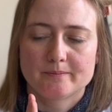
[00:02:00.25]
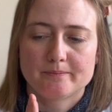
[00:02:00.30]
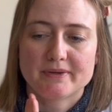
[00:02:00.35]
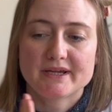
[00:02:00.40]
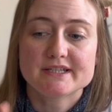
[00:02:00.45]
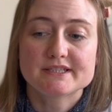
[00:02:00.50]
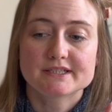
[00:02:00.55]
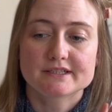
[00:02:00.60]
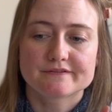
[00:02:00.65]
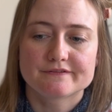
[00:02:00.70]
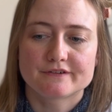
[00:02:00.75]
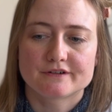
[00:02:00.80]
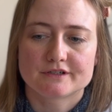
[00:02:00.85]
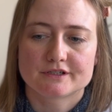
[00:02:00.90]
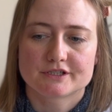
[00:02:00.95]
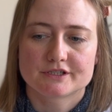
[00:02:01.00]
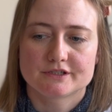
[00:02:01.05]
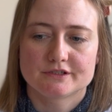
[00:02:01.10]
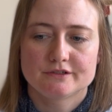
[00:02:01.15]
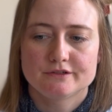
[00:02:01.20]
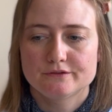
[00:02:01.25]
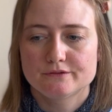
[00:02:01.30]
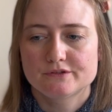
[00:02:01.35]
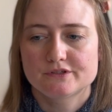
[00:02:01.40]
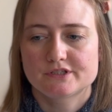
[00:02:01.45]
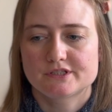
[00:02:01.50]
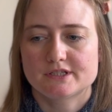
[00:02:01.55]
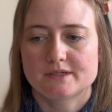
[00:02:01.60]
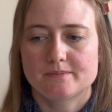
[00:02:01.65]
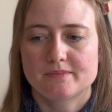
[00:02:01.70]
basic version
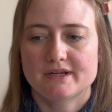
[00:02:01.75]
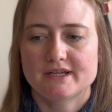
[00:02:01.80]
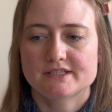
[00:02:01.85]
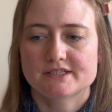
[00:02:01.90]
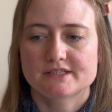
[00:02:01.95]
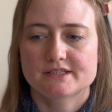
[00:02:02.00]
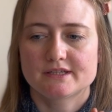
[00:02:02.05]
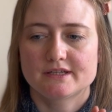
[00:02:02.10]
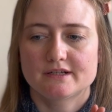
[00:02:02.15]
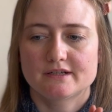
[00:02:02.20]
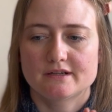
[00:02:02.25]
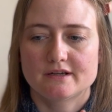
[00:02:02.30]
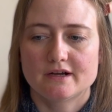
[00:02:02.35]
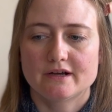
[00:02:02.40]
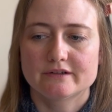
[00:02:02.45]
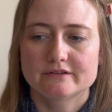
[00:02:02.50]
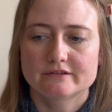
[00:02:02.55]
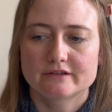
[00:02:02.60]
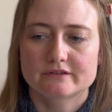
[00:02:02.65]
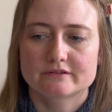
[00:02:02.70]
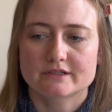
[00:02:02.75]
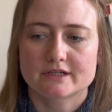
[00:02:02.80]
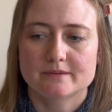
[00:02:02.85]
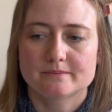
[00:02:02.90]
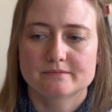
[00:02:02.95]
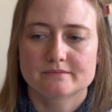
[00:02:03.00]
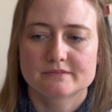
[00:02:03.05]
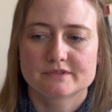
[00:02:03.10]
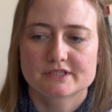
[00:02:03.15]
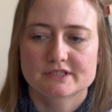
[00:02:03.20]
uses up less than
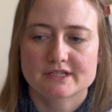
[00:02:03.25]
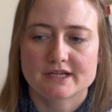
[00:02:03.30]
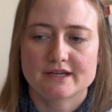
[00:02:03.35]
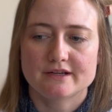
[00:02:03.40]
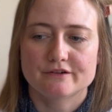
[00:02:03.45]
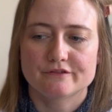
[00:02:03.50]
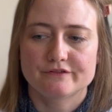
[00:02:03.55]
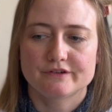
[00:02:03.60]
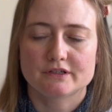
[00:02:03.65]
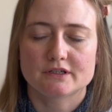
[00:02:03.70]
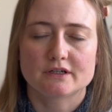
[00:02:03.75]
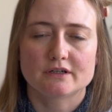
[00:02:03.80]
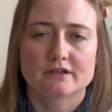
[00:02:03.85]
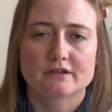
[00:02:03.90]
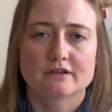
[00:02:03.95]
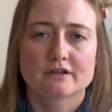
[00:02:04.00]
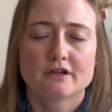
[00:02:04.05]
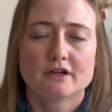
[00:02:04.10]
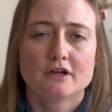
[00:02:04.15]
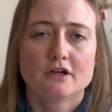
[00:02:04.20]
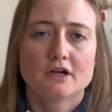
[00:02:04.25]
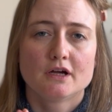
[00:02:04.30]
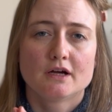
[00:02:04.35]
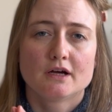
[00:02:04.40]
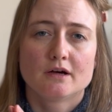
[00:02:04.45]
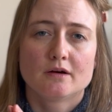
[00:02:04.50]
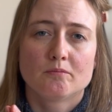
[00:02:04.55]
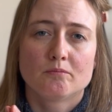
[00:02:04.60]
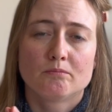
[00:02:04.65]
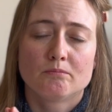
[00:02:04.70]
100-gram skein of yarn,
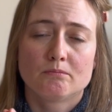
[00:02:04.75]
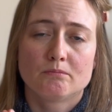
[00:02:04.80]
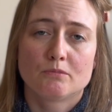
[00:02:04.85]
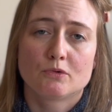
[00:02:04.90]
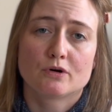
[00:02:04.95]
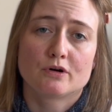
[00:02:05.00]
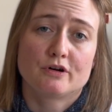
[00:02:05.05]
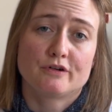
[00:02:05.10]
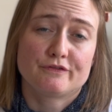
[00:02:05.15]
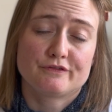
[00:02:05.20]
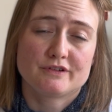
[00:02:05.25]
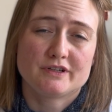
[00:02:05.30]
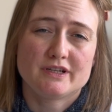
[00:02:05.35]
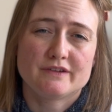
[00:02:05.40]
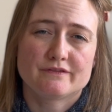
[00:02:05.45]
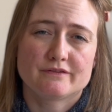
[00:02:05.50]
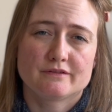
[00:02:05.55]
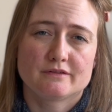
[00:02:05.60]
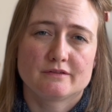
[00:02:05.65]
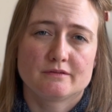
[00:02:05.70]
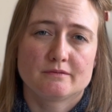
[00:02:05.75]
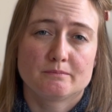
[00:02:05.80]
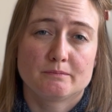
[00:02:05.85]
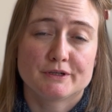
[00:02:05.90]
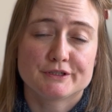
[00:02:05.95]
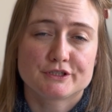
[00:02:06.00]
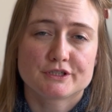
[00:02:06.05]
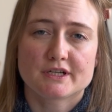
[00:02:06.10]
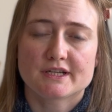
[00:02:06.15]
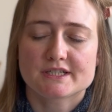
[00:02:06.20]
more often even
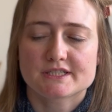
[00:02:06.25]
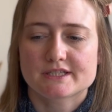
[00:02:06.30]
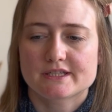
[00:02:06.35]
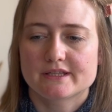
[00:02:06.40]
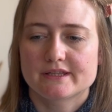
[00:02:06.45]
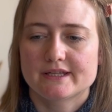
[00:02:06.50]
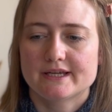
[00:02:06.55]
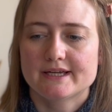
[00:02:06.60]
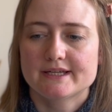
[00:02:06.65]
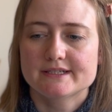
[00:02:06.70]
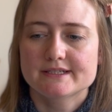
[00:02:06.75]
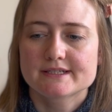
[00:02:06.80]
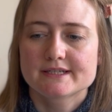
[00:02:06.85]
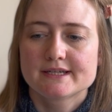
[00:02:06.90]
much less than that.